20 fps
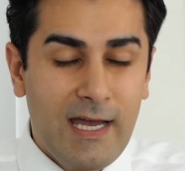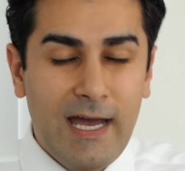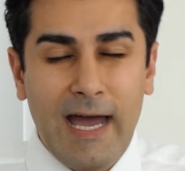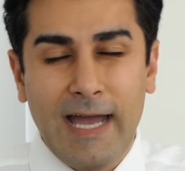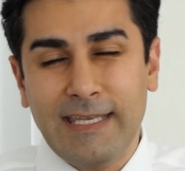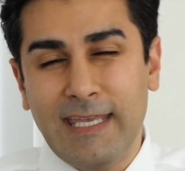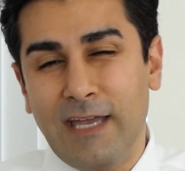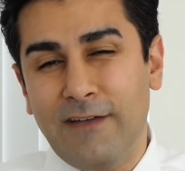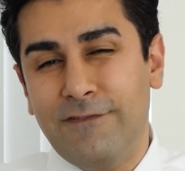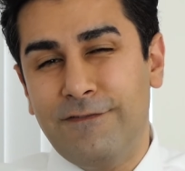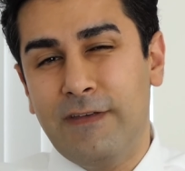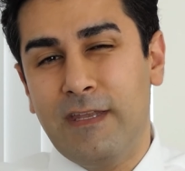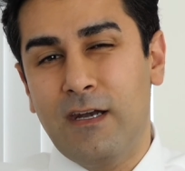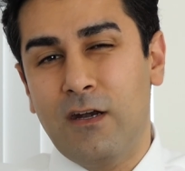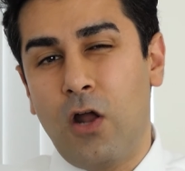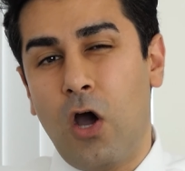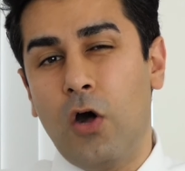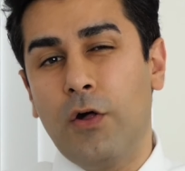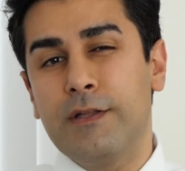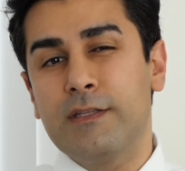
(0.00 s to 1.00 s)
I can't fit
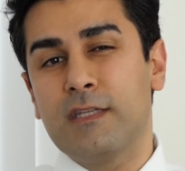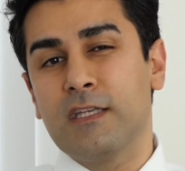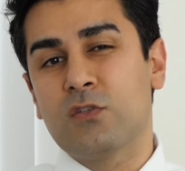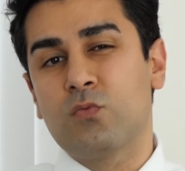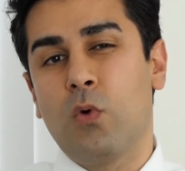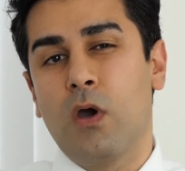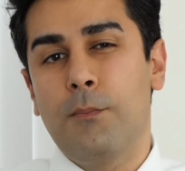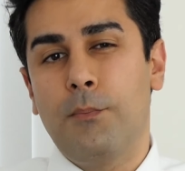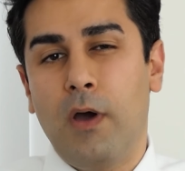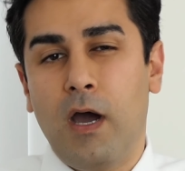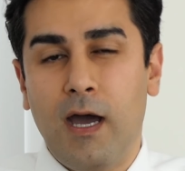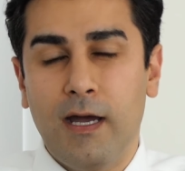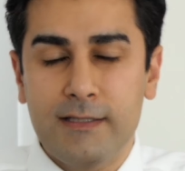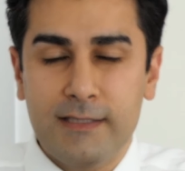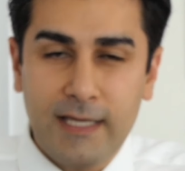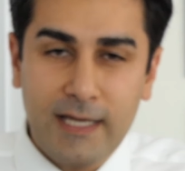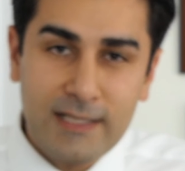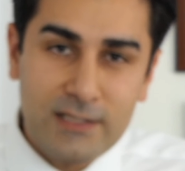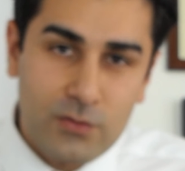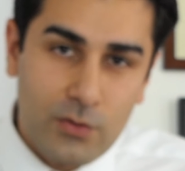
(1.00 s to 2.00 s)
it all into this one
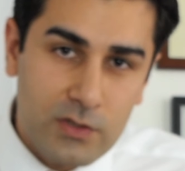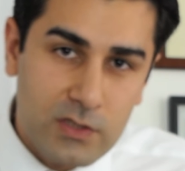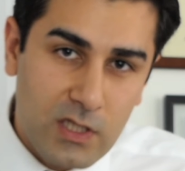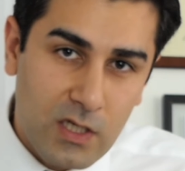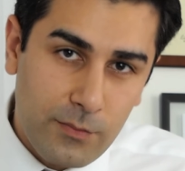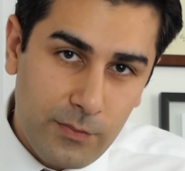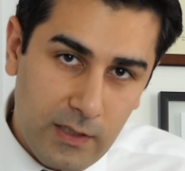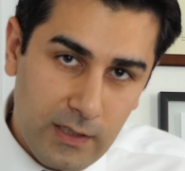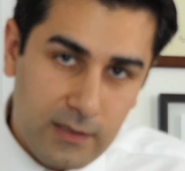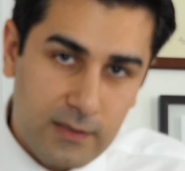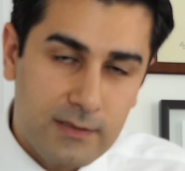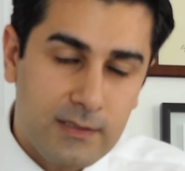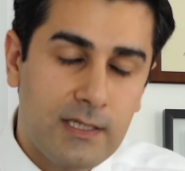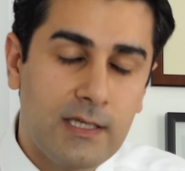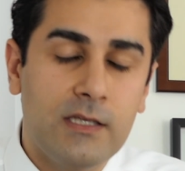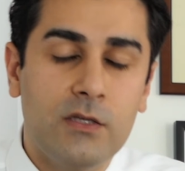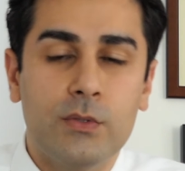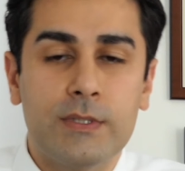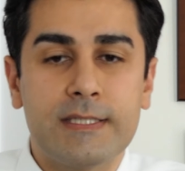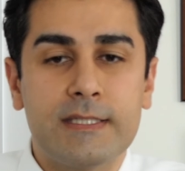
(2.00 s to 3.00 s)
podcast, so it's going to be a
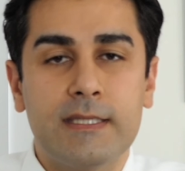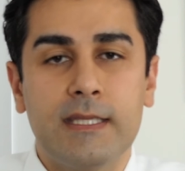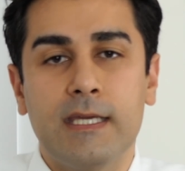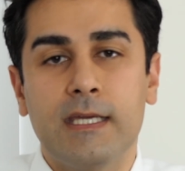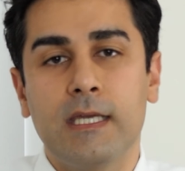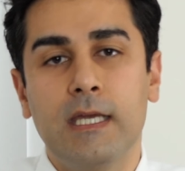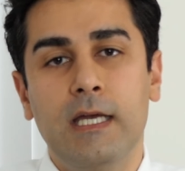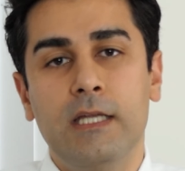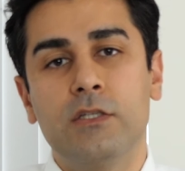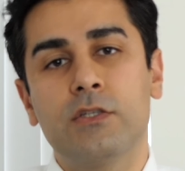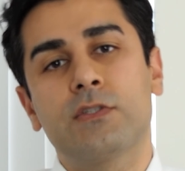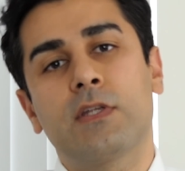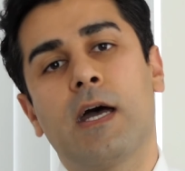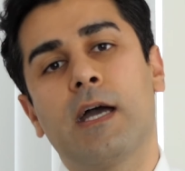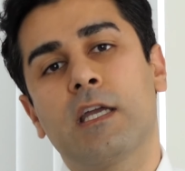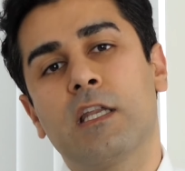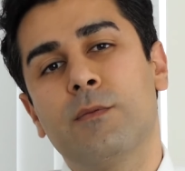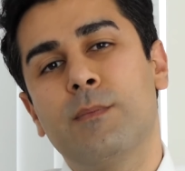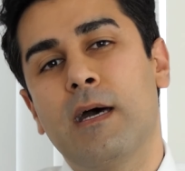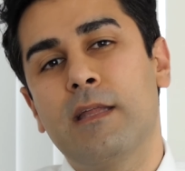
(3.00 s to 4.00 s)
continuous thing. Just
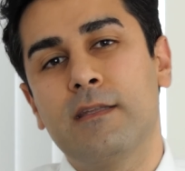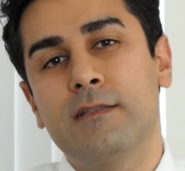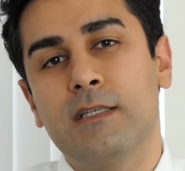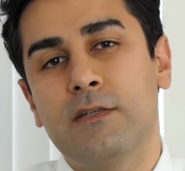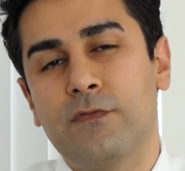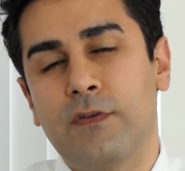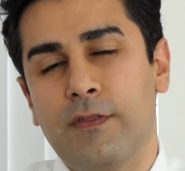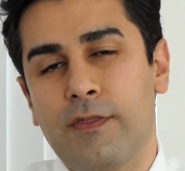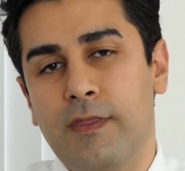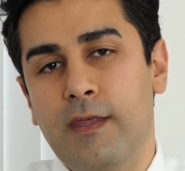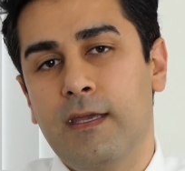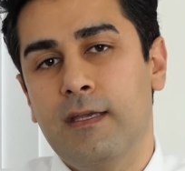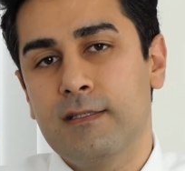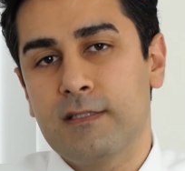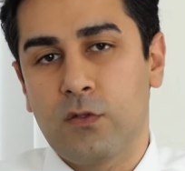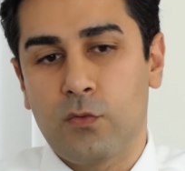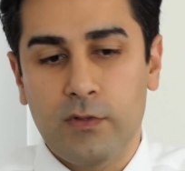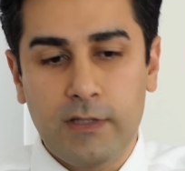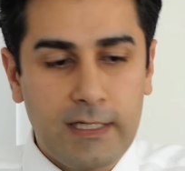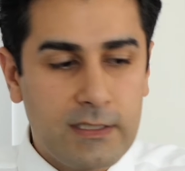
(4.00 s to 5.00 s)
talking about the different
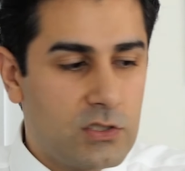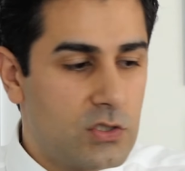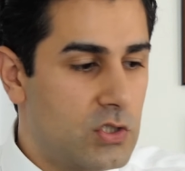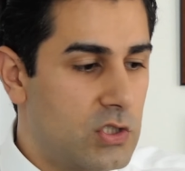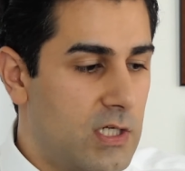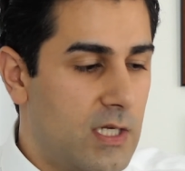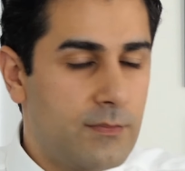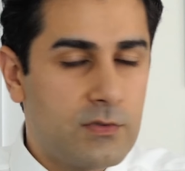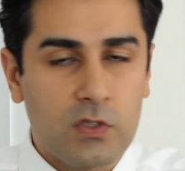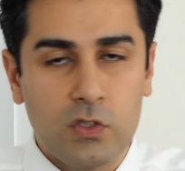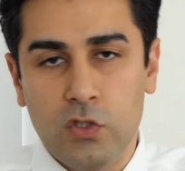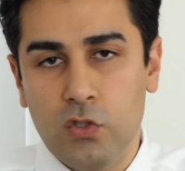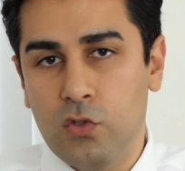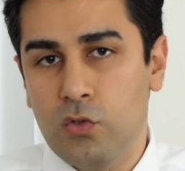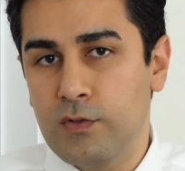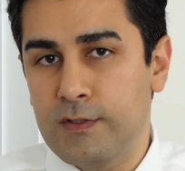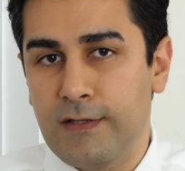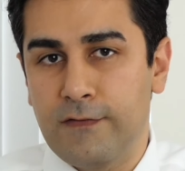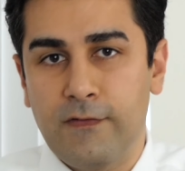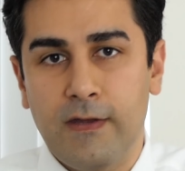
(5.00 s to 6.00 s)
things, the relationships,
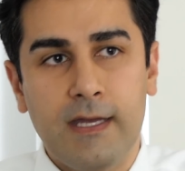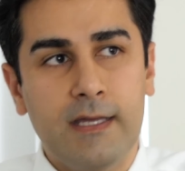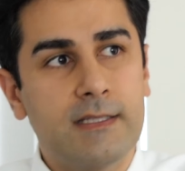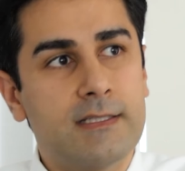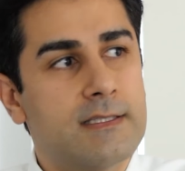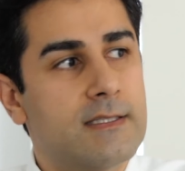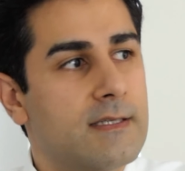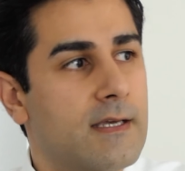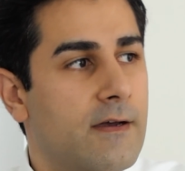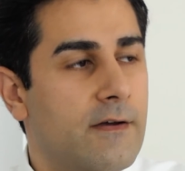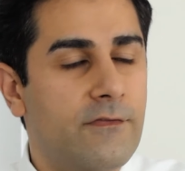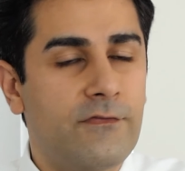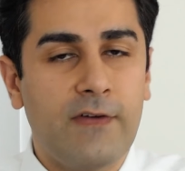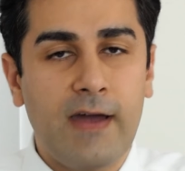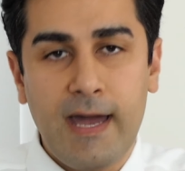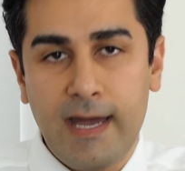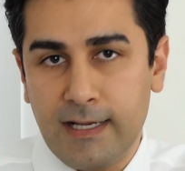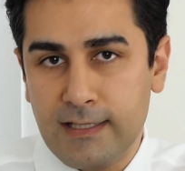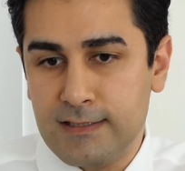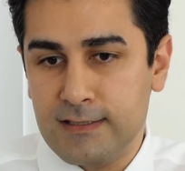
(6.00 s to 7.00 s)
news, events, uh,
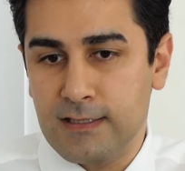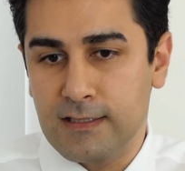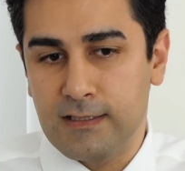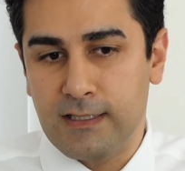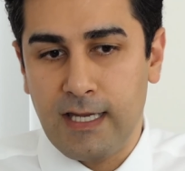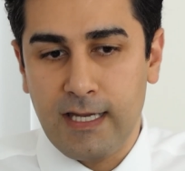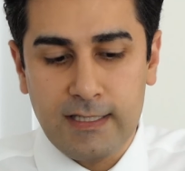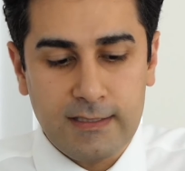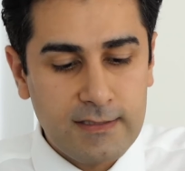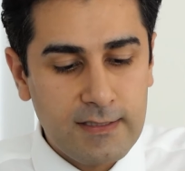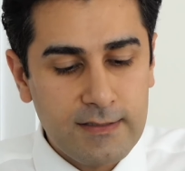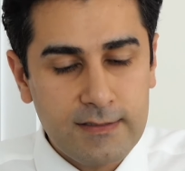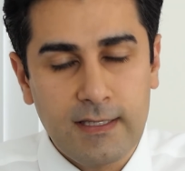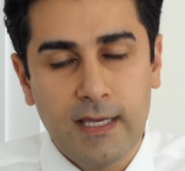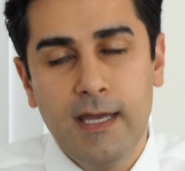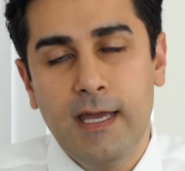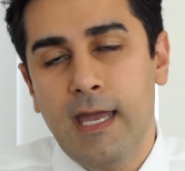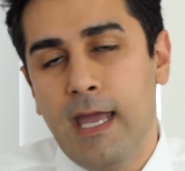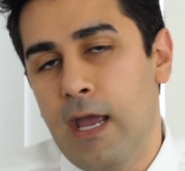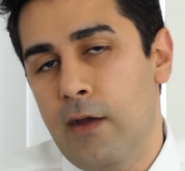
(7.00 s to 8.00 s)
facts, and cases,
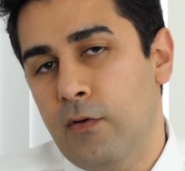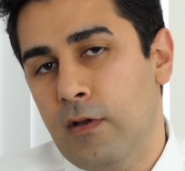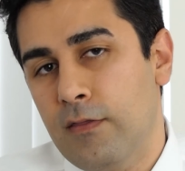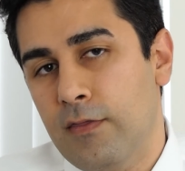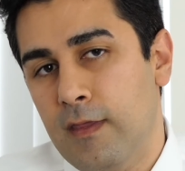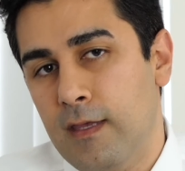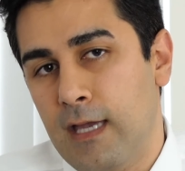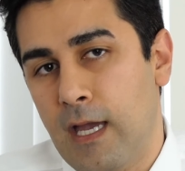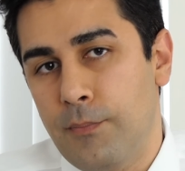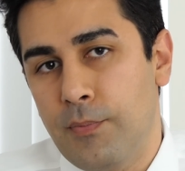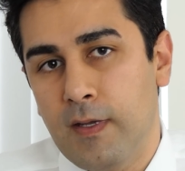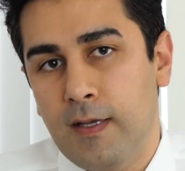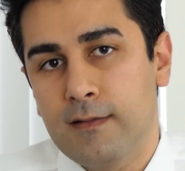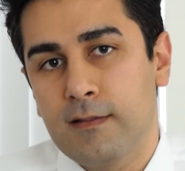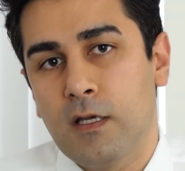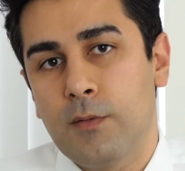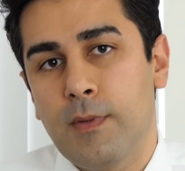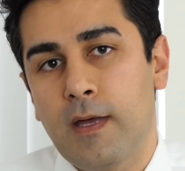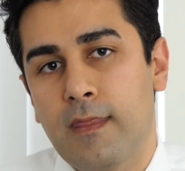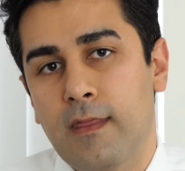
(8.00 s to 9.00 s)
everything I
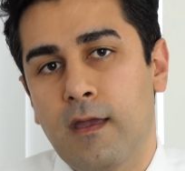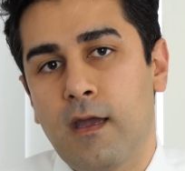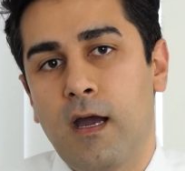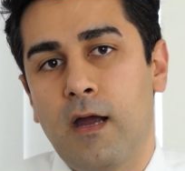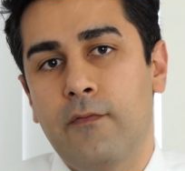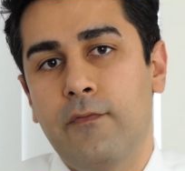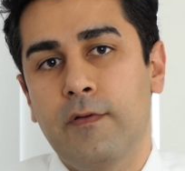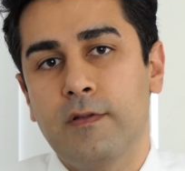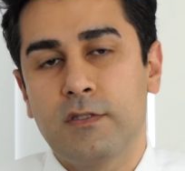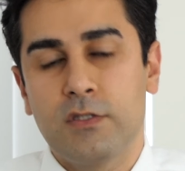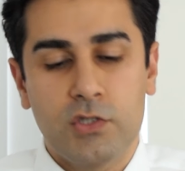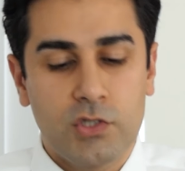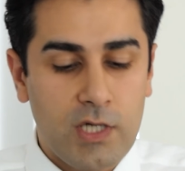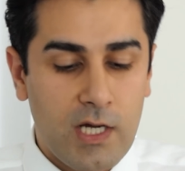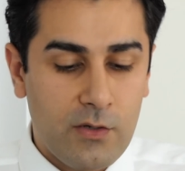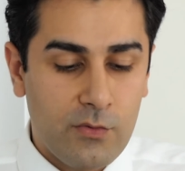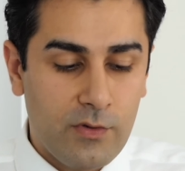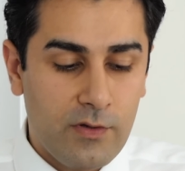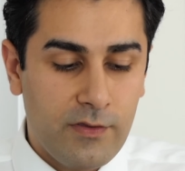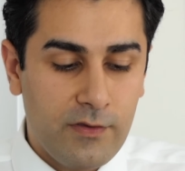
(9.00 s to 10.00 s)
picked up at the conference to
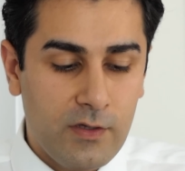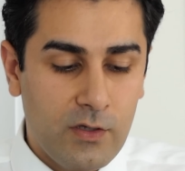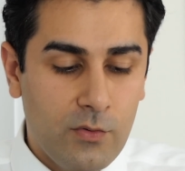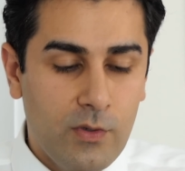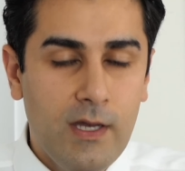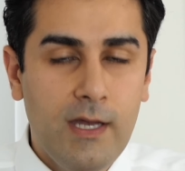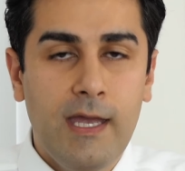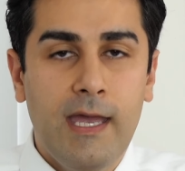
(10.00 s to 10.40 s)
share with you.